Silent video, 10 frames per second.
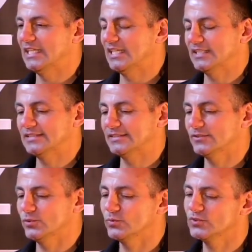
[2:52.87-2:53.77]
uh,
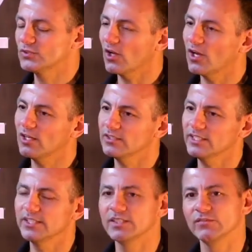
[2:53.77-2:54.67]
you saw
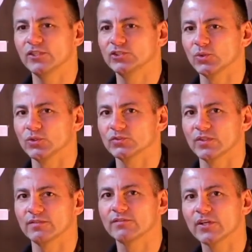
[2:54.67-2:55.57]
individuals
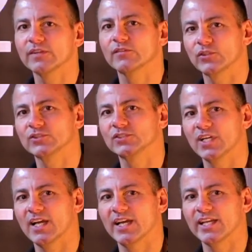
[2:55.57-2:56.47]
for the very first
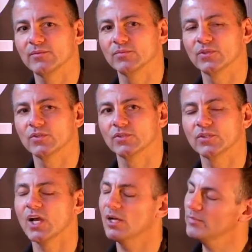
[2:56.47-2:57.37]
time
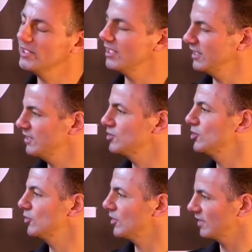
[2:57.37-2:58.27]
come
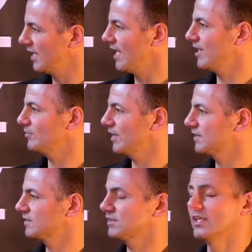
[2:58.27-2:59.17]
into a
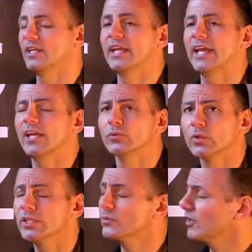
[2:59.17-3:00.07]
campus and
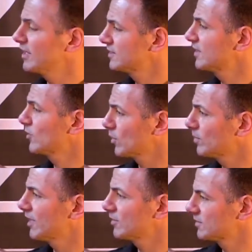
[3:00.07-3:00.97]
really realized that they weren't
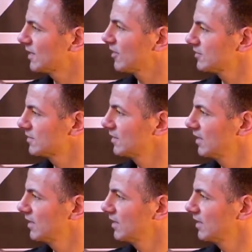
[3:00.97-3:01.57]
by themselves